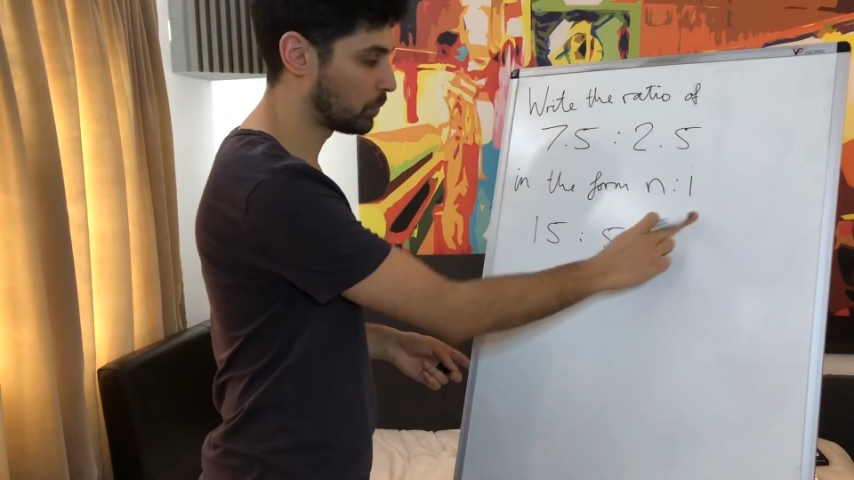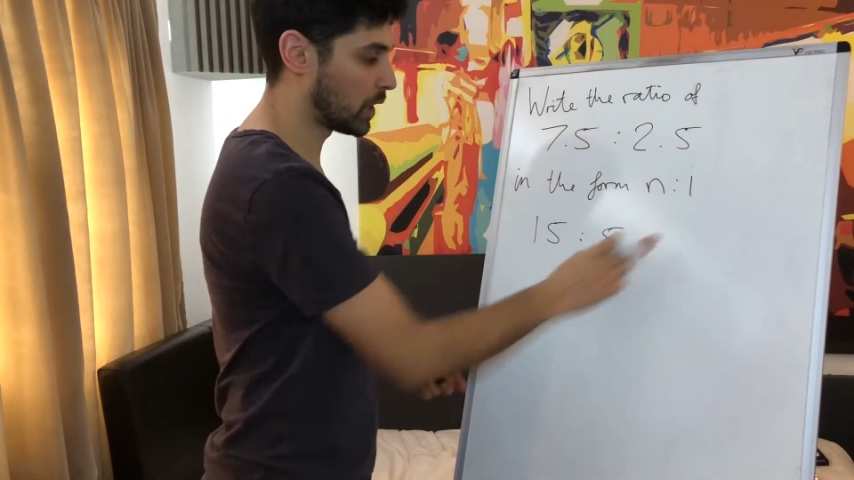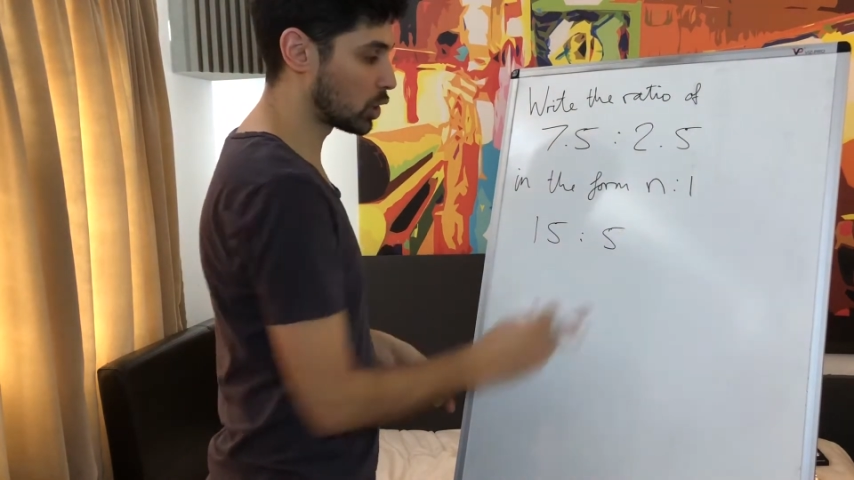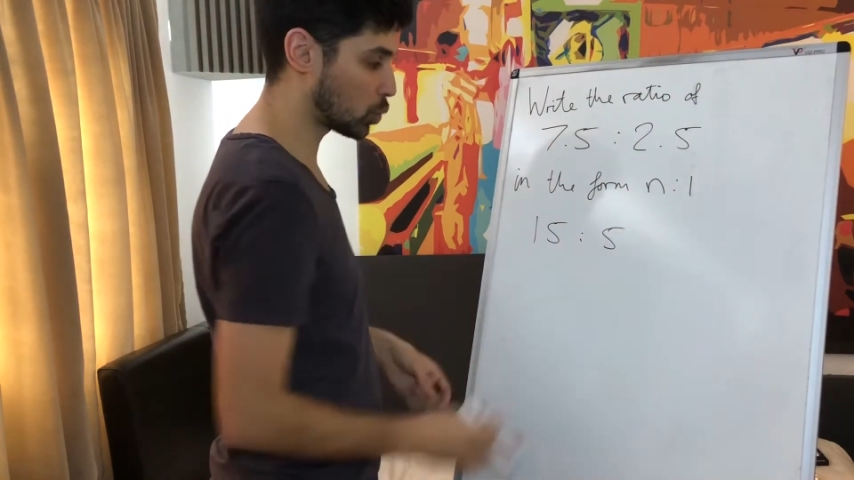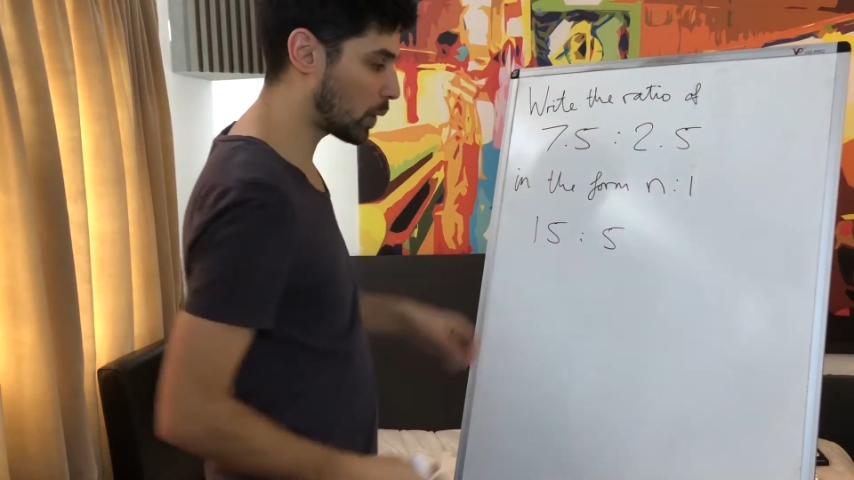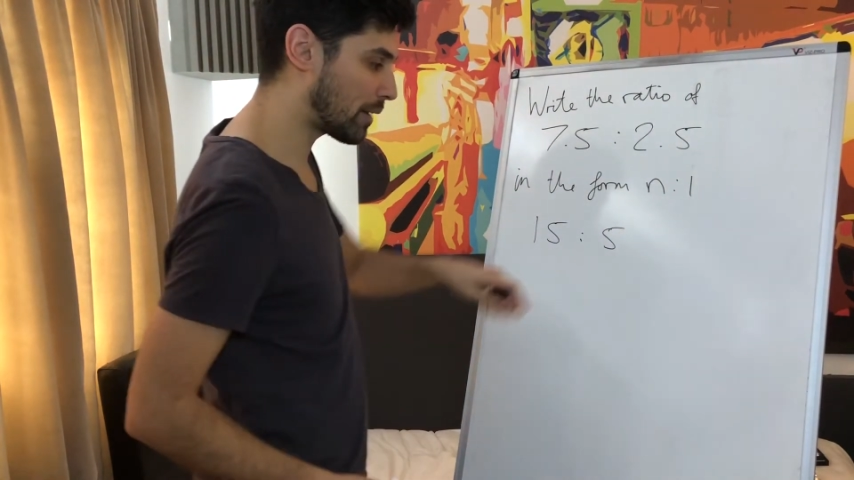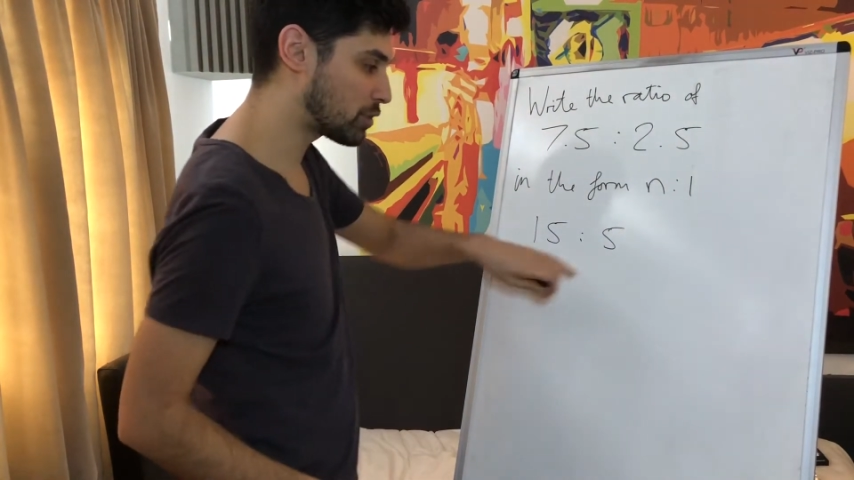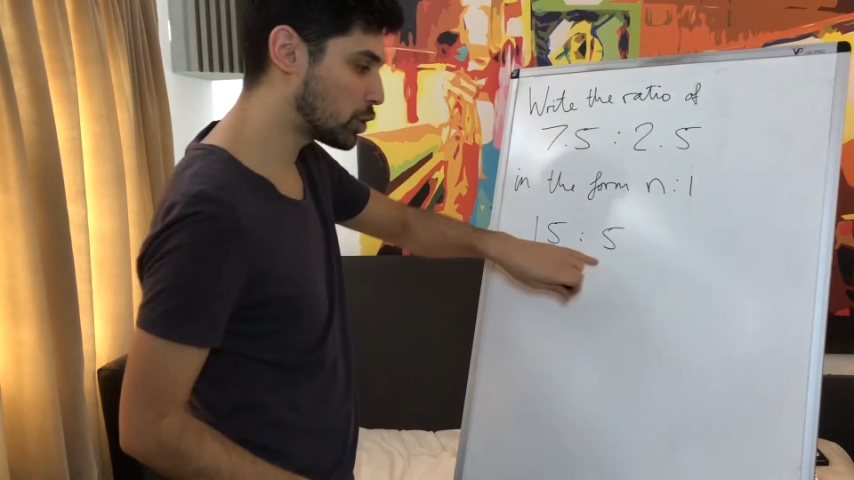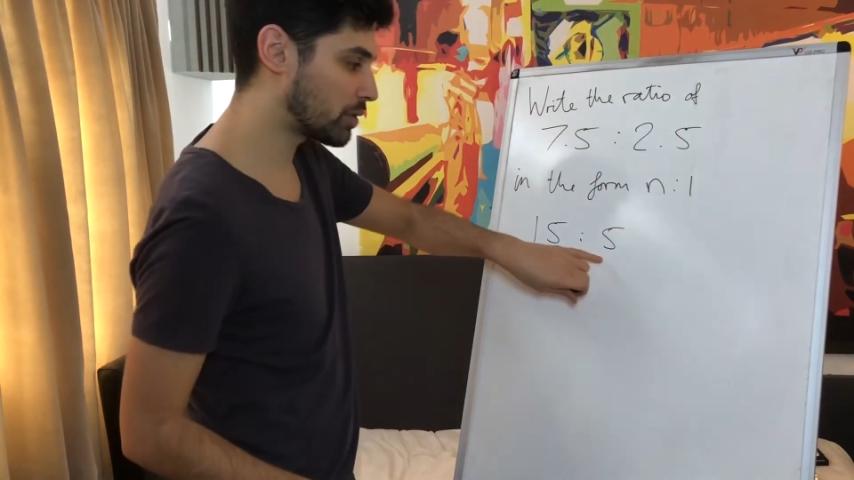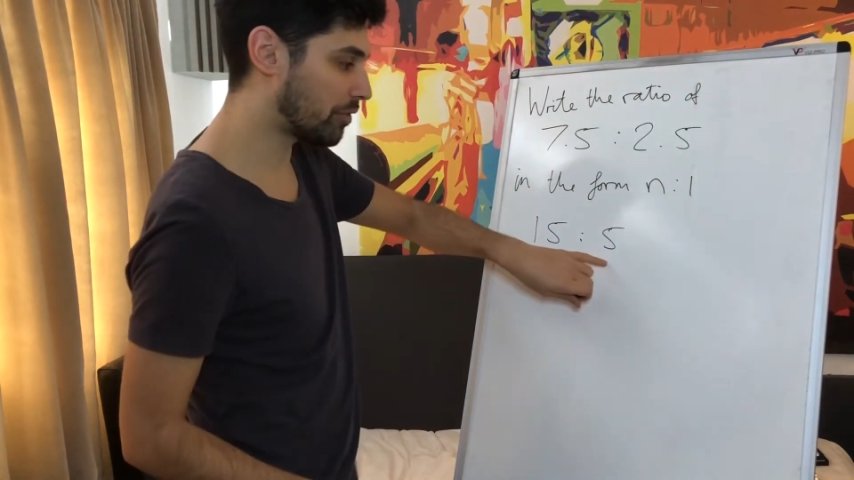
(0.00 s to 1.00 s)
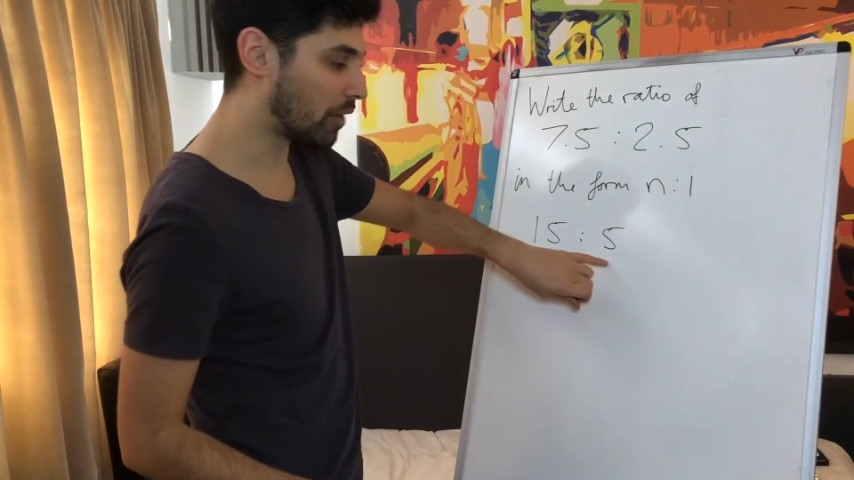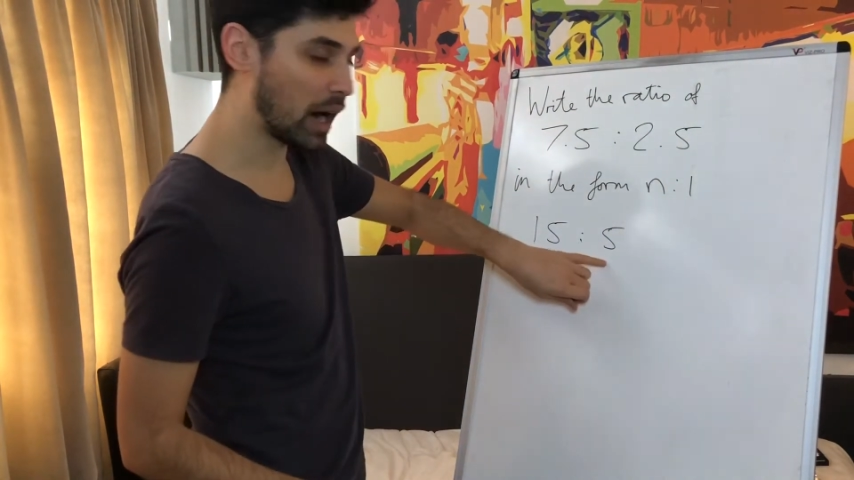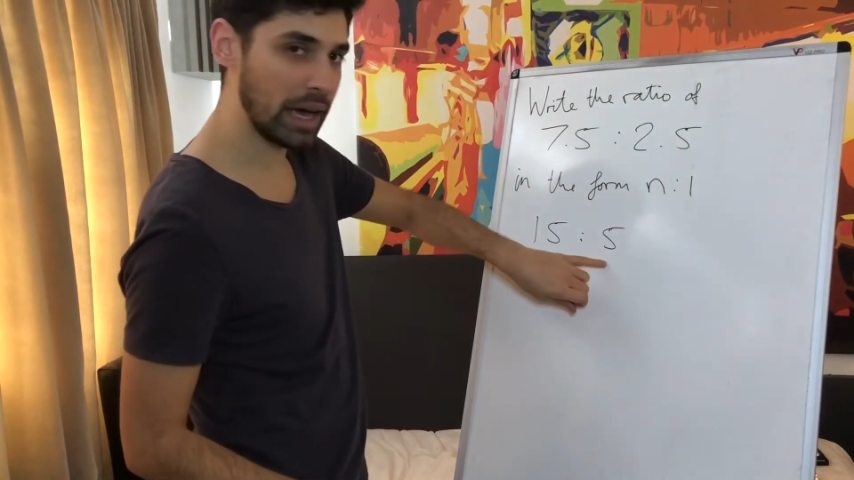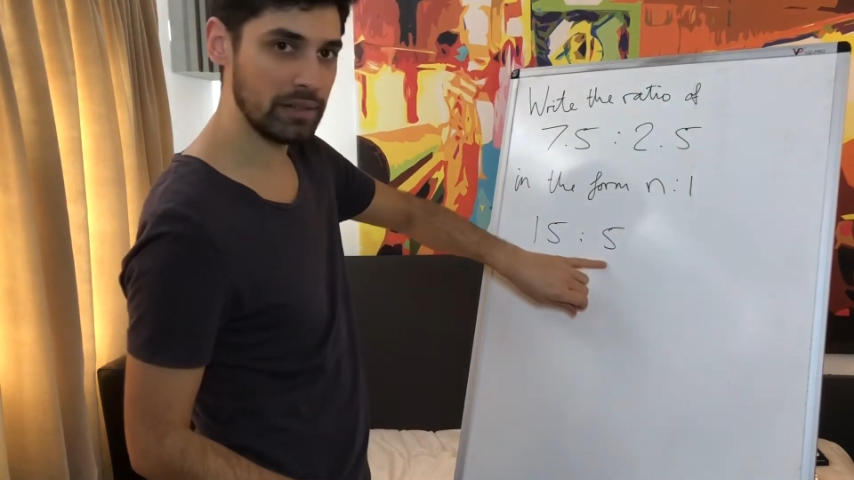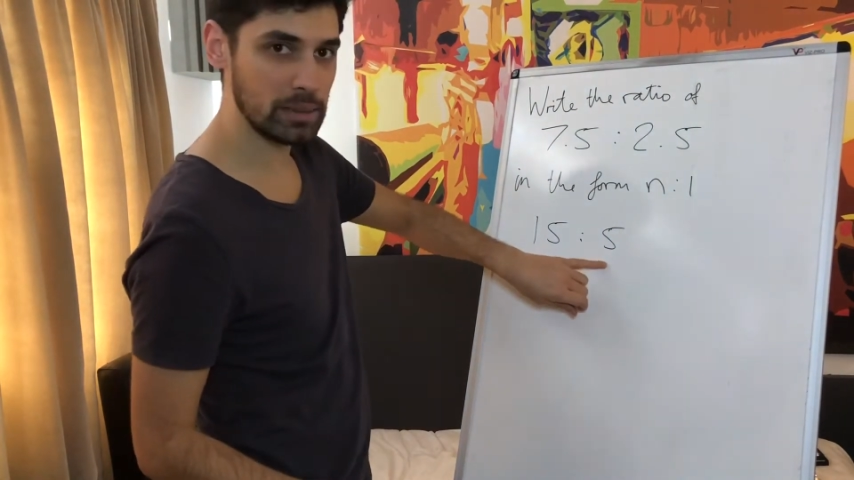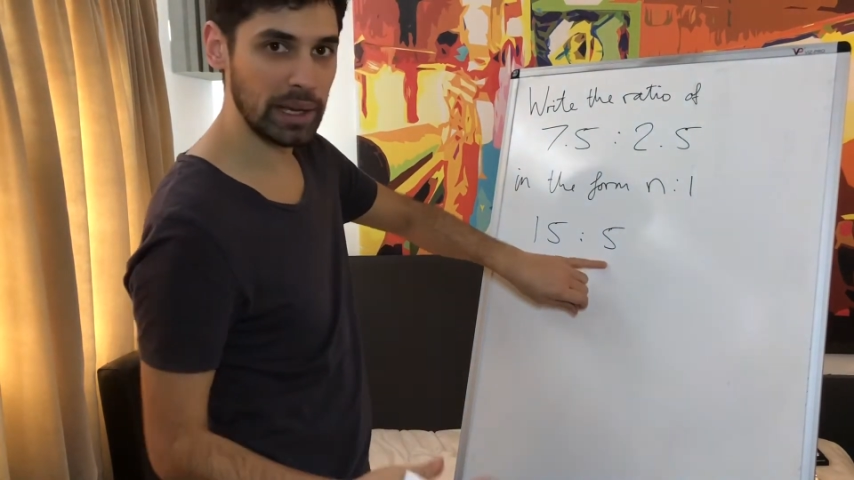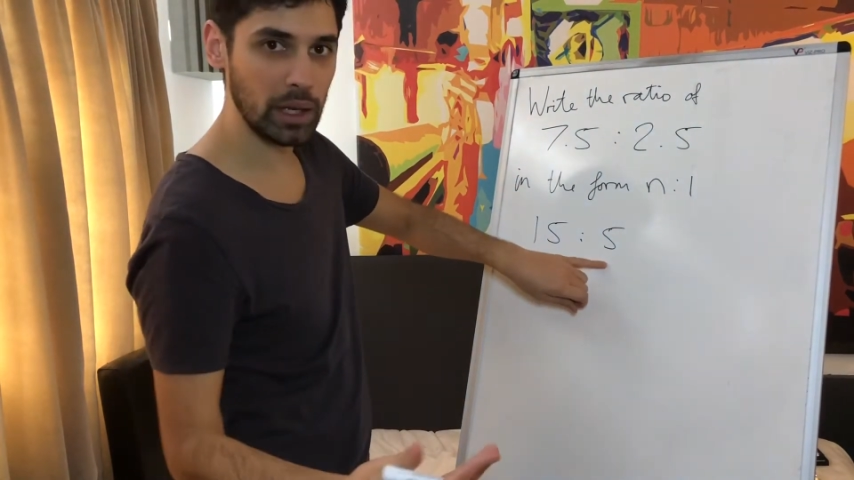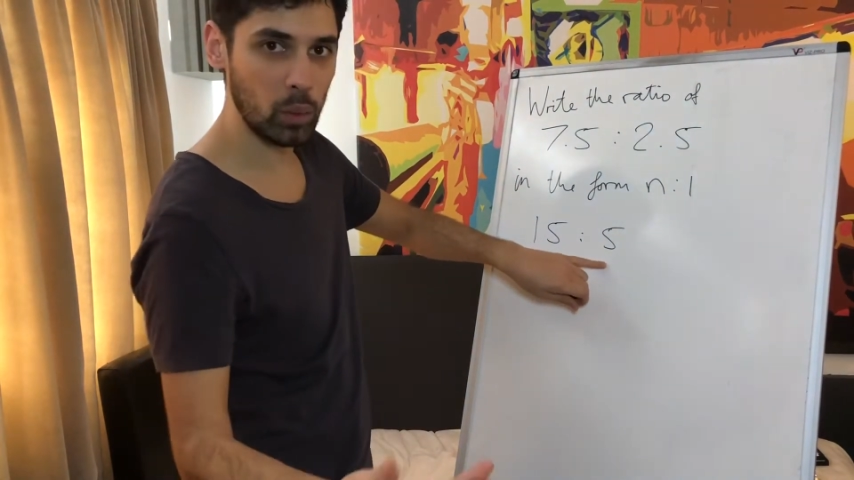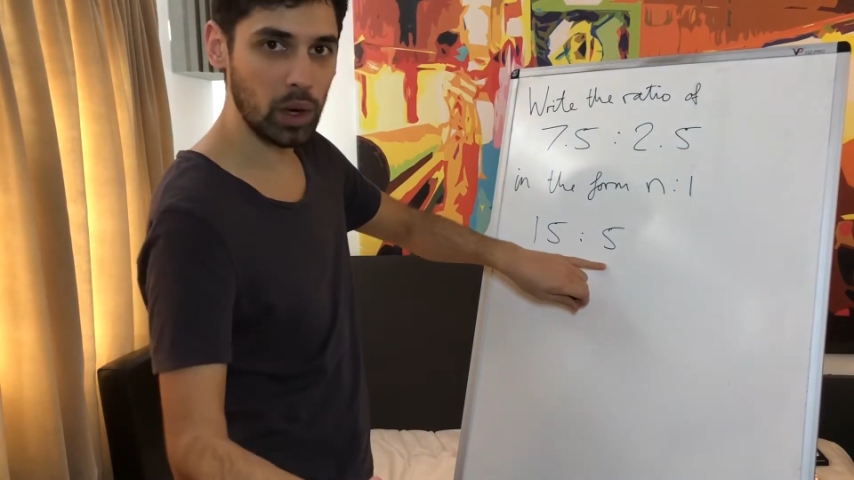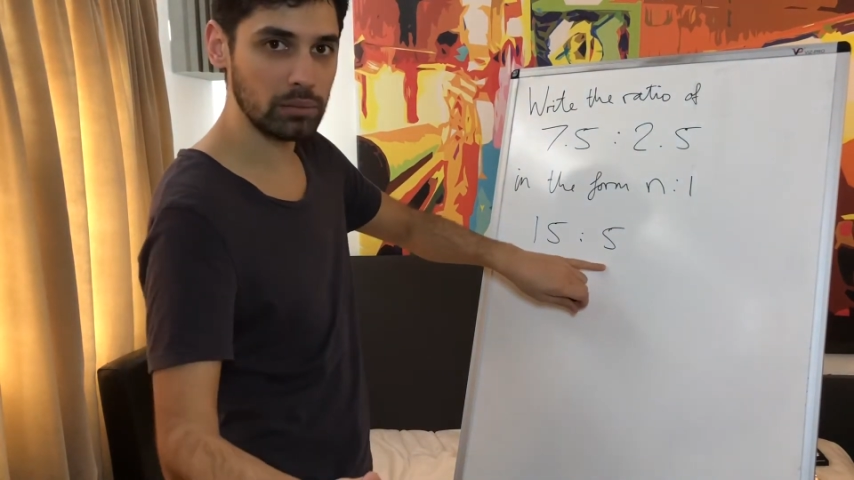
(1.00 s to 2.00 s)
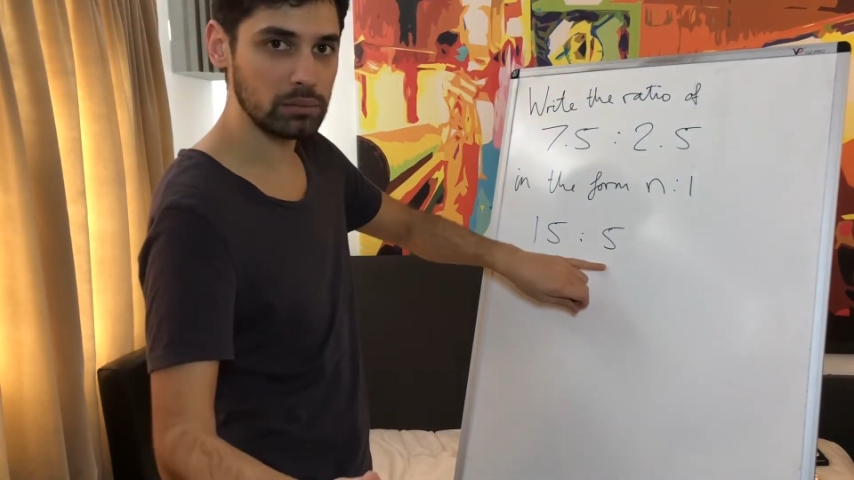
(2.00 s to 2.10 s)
So what do we have to do to 5 to make it 1?